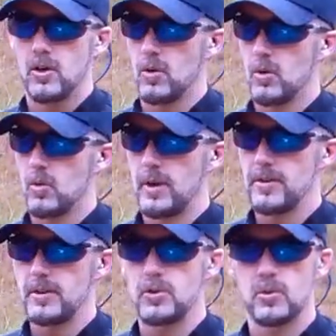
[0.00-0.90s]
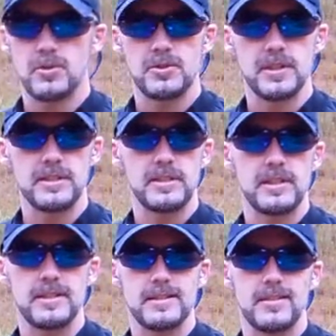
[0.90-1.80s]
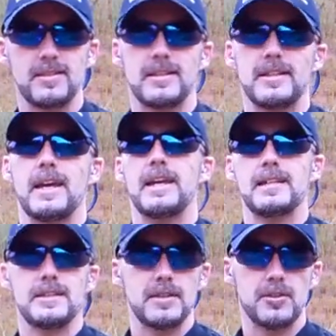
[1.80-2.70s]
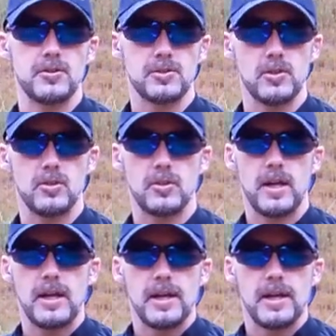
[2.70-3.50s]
or whether you were 16, 17, 18 years old